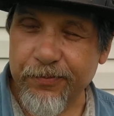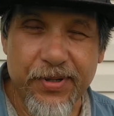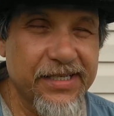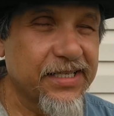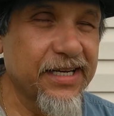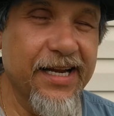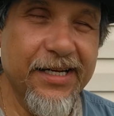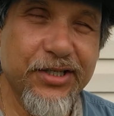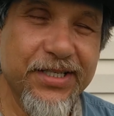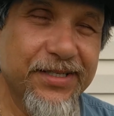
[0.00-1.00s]
Benson
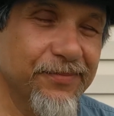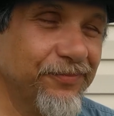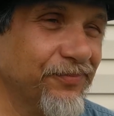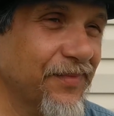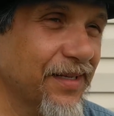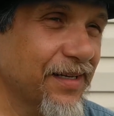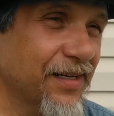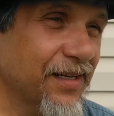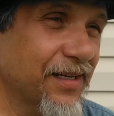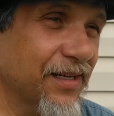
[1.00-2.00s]
Hedges.
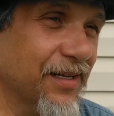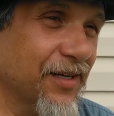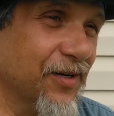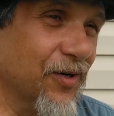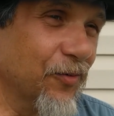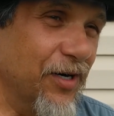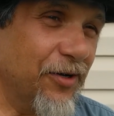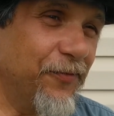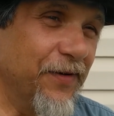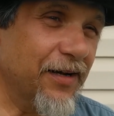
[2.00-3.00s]

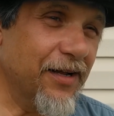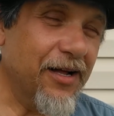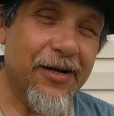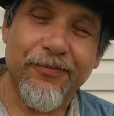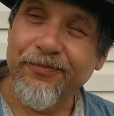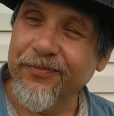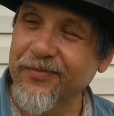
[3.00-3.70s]
Well, a fellow,